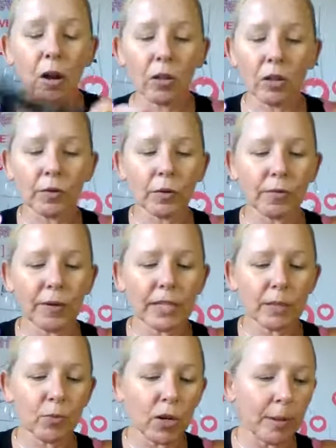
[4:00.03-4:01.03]
all over
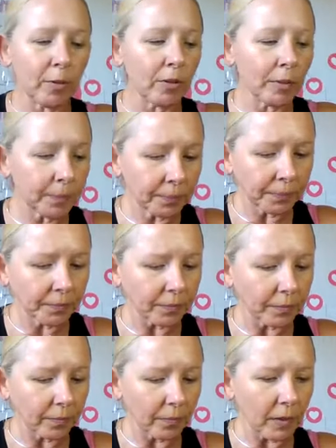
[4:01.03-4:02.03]
face primer
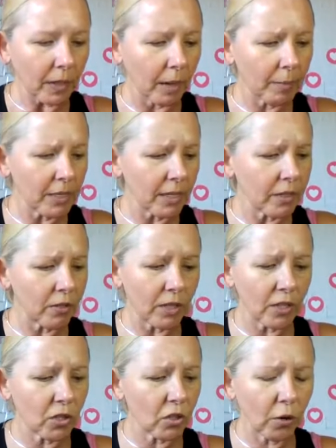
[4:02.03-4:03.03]
i'm just going to do
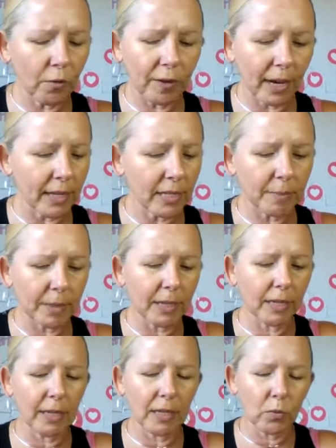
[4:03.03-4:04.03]
this so fast
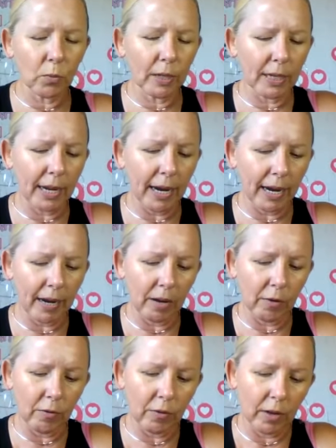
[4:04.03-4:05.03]
because we
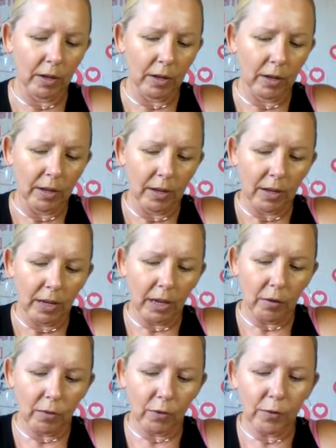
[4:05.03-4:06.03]
have
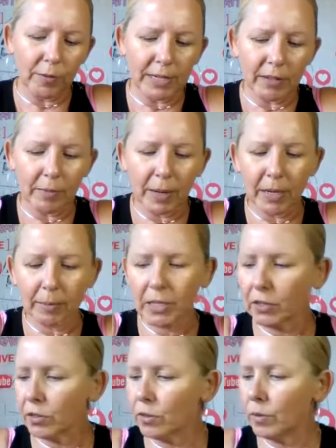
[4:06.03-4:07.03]
a full face of makeup
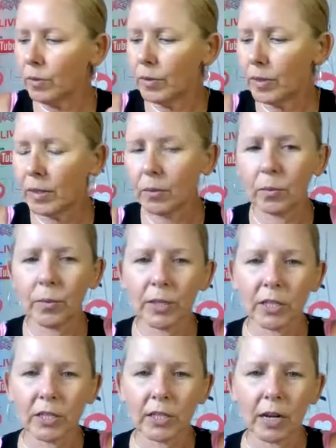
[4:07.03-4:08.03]
to do
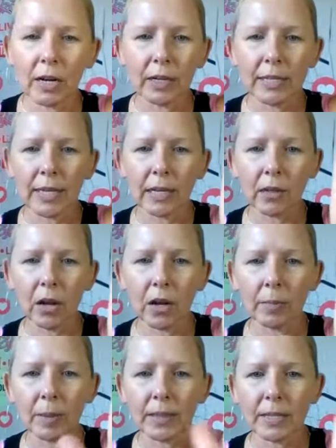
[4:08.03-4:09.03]
which is not going to take
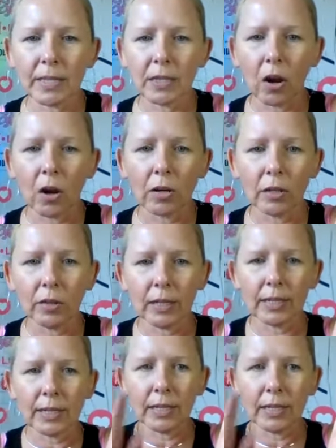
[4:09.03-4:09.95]
long but this is all you need